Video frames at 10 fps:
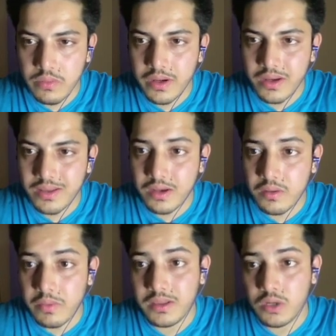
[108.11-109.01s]
but then
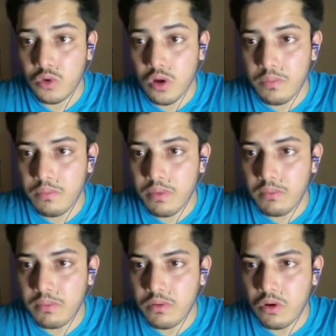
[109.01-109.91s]
it made the top,
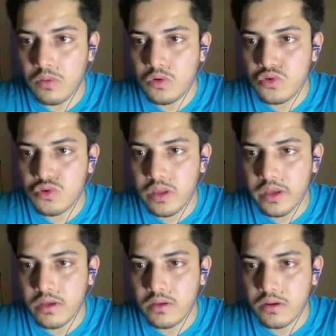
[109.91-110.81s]
pumped almost
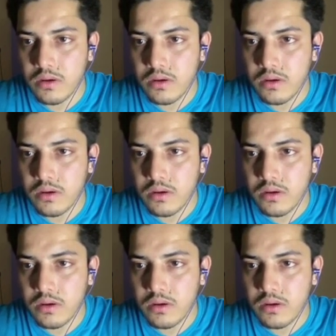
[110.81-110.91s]
like